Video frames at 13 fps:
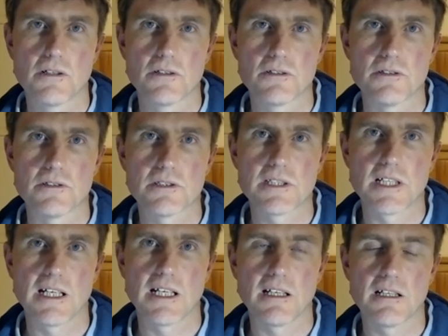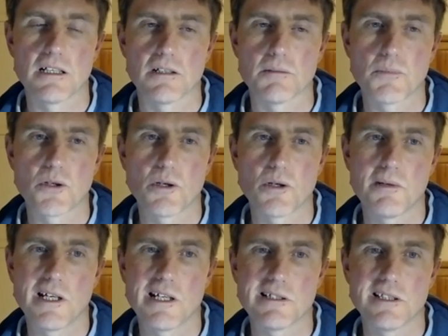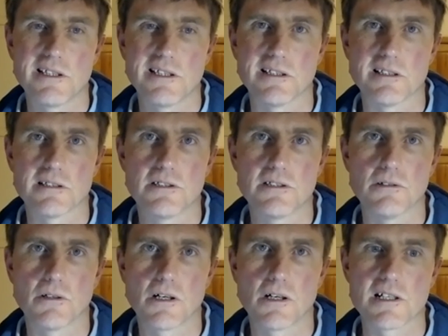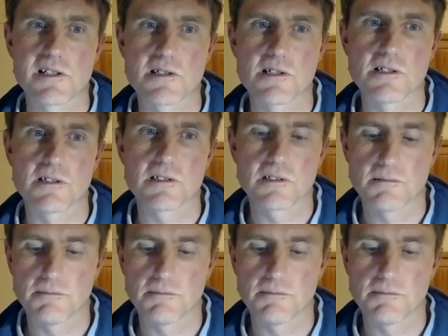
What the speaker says: to sink in, permeate into your consciousness.